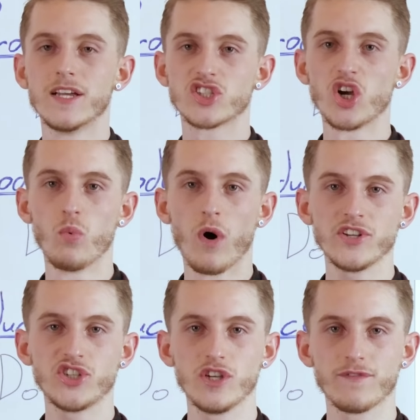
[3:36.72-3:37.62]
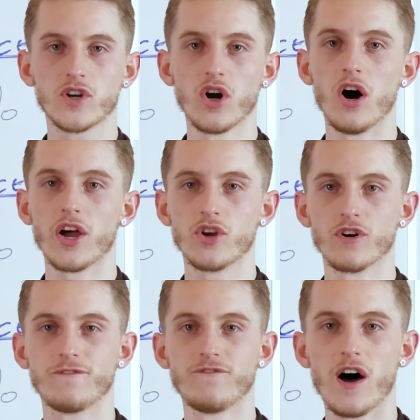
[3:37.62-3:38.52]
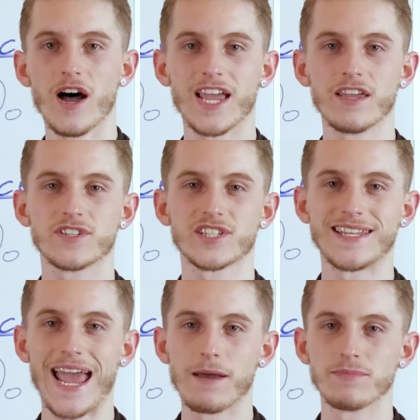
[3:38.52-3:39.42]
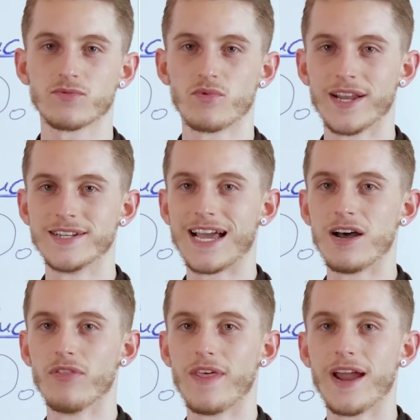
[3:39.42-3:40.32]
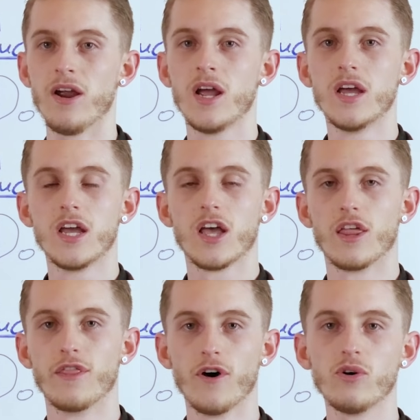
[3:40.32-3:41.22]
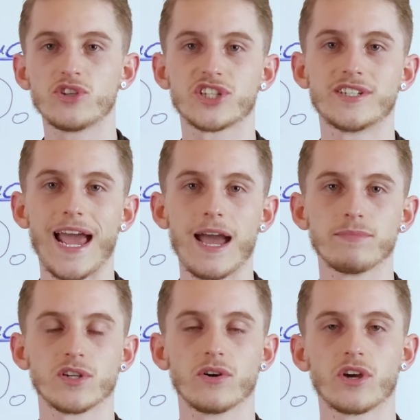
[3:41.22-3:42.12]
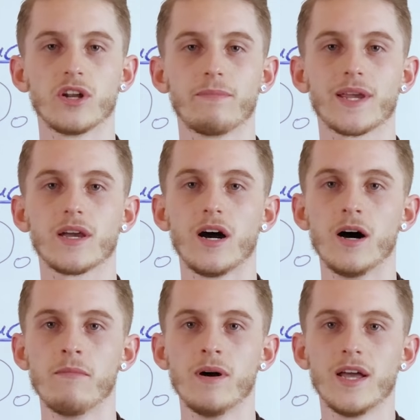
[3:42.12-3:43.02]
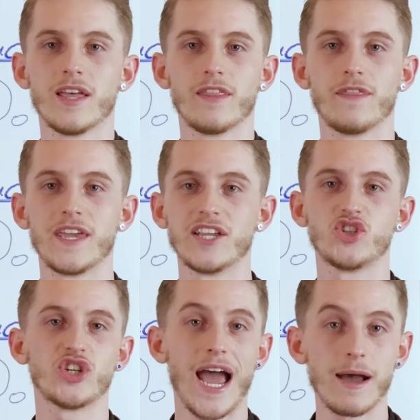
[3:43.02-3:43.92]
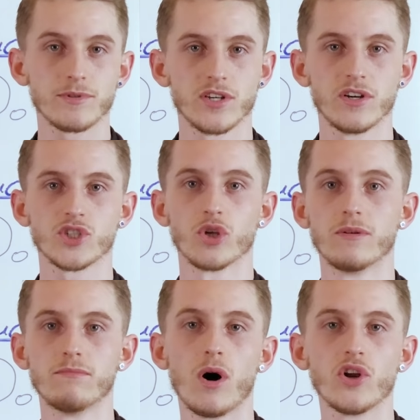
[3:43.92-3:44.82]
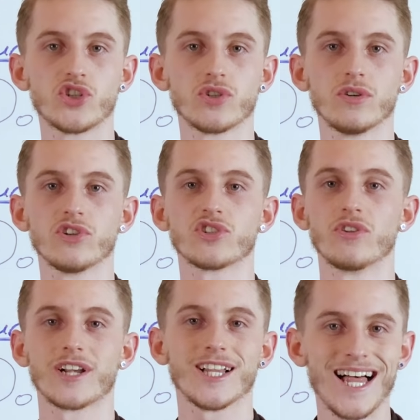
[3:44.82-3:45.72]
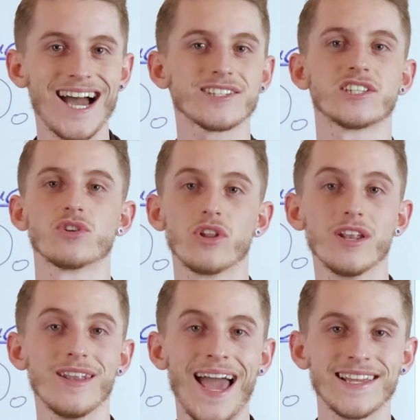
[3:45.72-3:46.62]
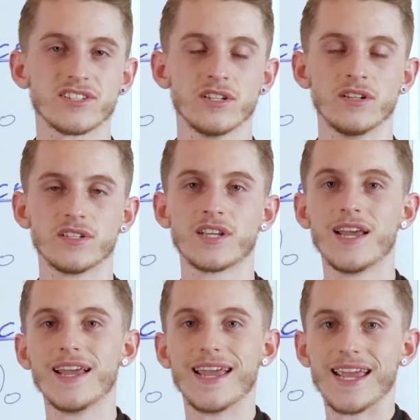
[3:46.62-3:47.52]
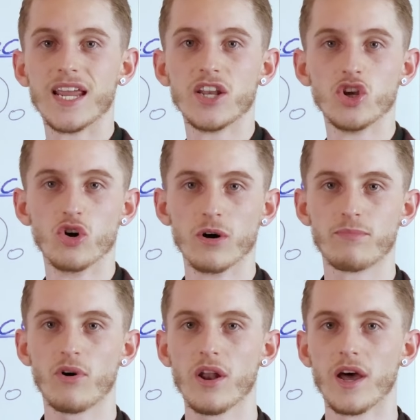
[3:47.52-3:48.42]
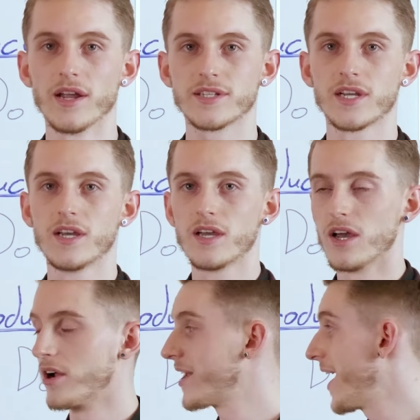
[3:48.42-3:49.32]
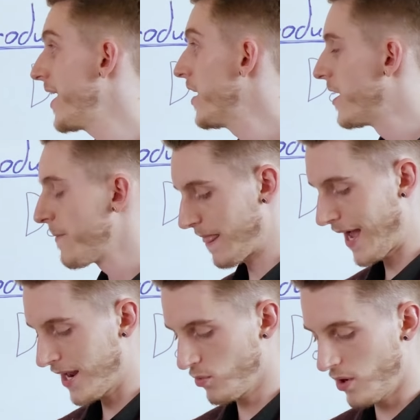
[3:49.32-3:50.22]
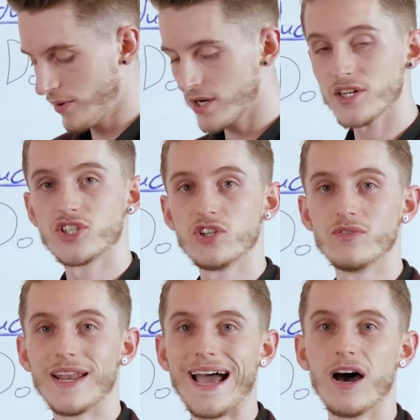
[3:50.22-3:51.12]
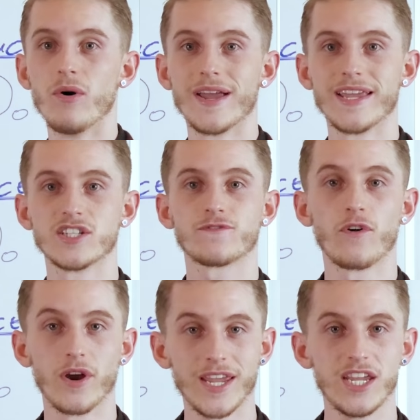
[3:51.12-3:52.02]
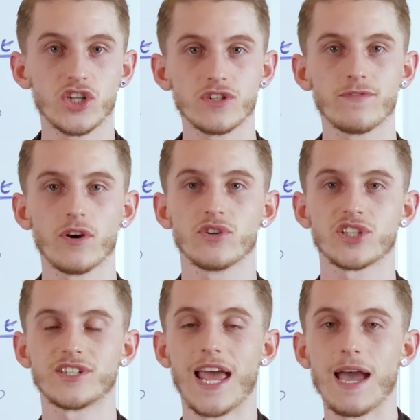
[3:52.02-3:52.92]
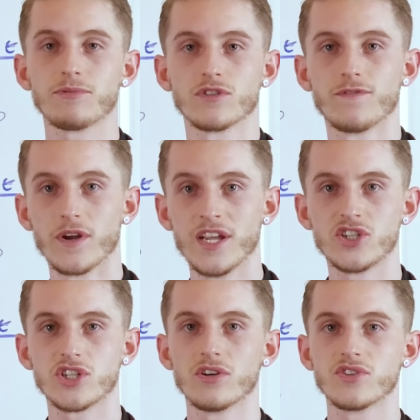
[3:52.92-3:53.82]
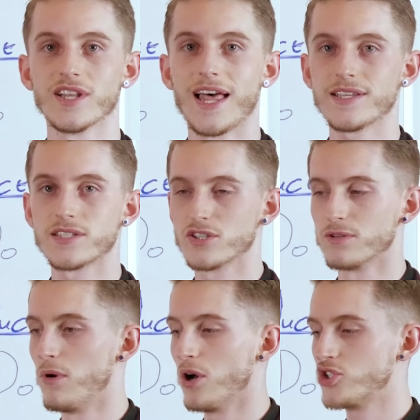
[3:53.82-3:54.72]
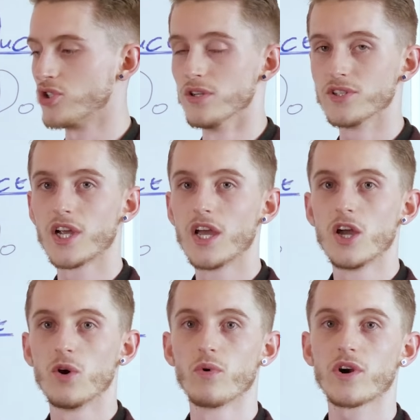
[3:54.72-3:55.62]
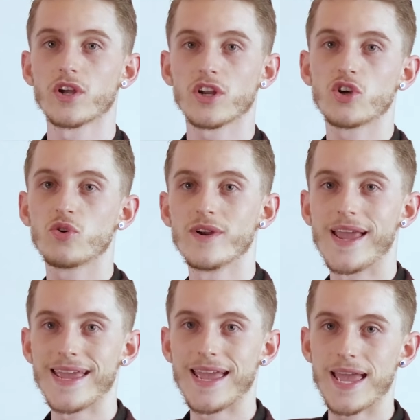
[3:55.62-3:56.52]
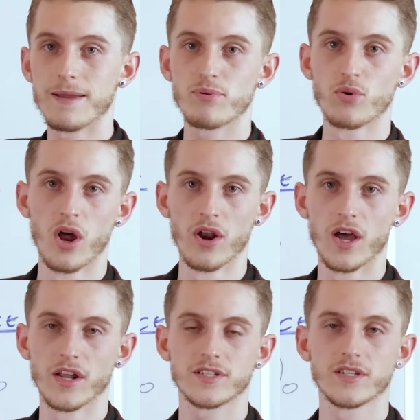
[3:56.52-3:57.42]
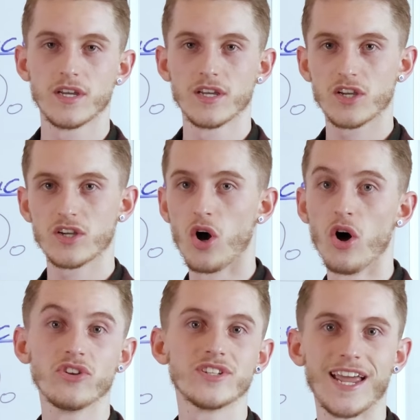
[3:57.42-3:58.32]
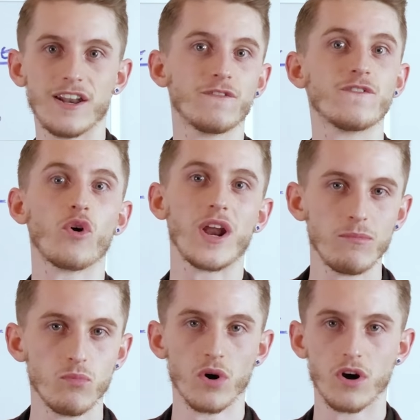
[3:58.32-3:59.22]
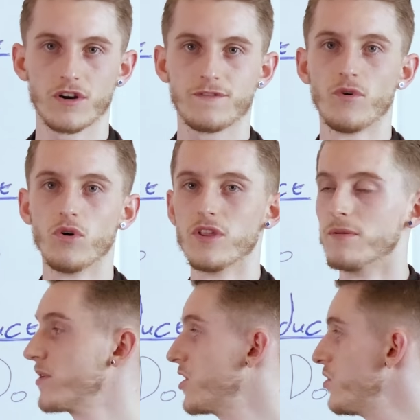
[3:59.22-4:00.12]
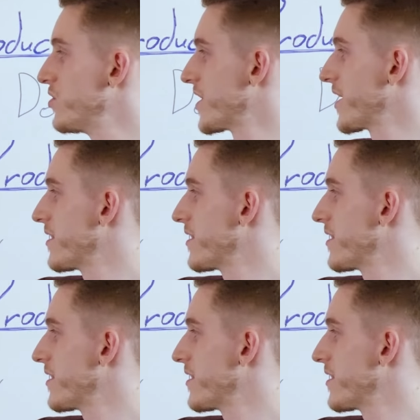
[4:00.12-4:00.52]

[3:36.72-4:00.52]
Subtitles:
So once you've got your 5 steps written down there, those steps are going to become the chapters or the modules or the classes or the lessons in your product, okay? And what we're going to do now is for each of those steps or for each of those lessons or modules, we're going to create a product content framework for them using